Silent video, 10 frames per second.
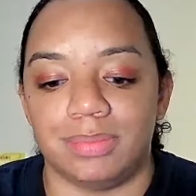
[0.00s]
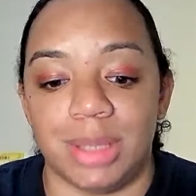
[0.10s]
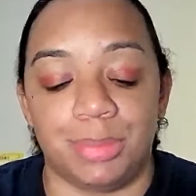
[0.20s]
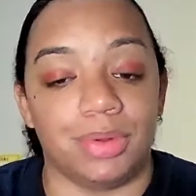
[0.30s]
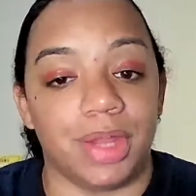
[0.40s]

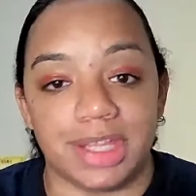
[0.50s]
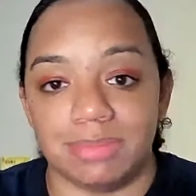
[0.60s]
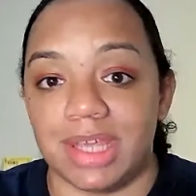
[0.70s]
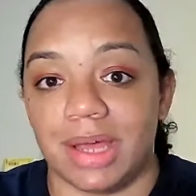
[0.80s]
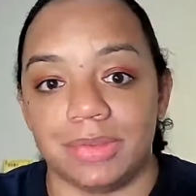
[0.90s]
people like
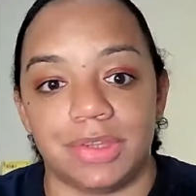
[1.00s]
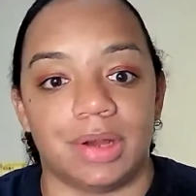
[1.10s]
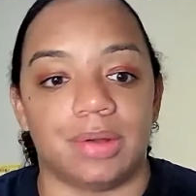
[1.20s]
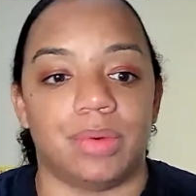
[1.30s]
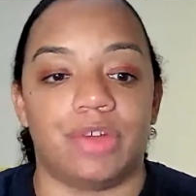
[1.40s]
me out
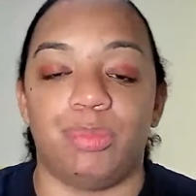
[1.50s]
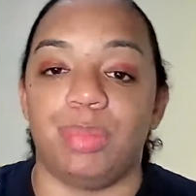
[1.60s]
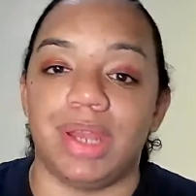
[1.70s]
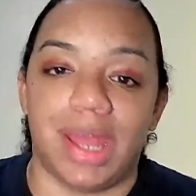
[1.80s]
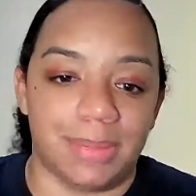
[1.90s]
there who have
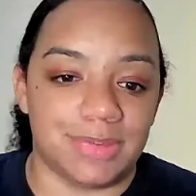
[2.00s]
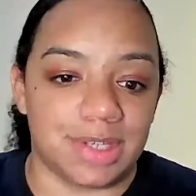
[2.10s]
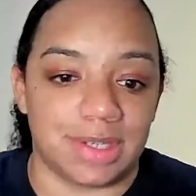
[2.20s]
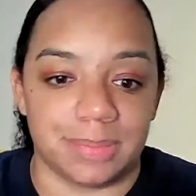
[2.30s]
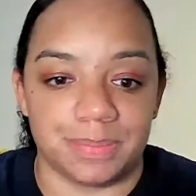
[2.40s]
been
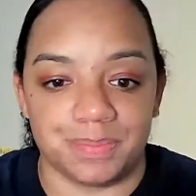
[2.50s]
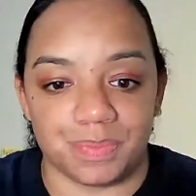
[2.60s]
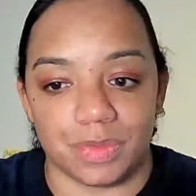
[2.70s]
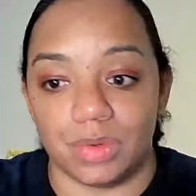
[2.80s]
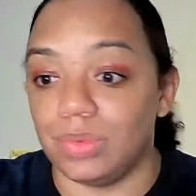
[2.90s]
abstinent,
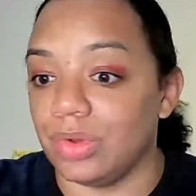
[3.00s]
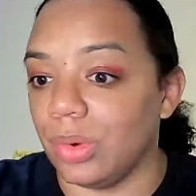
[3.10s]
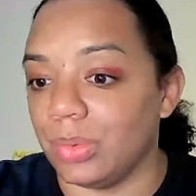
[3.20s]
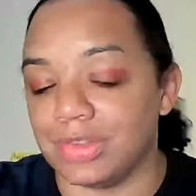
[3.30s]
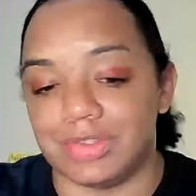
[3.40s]
who
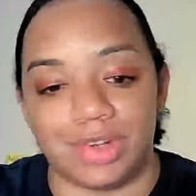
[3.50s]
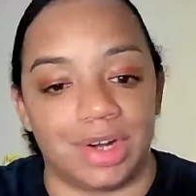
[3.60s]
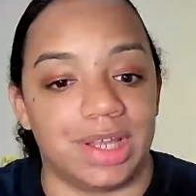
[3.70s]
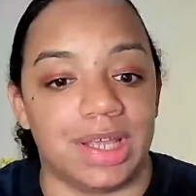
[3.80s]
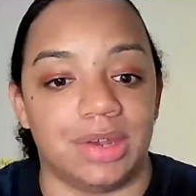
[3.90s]
know this
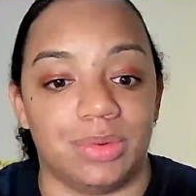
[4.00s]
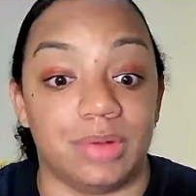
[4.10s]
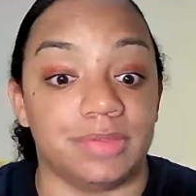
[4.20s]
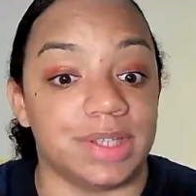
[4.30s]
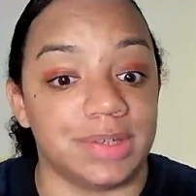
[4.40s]
journey and who
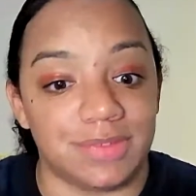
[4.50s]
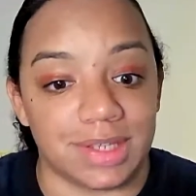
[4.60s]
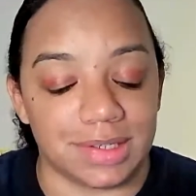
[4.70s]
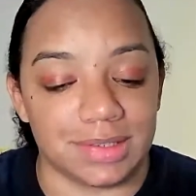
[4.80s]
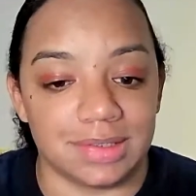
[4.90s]
have lived it.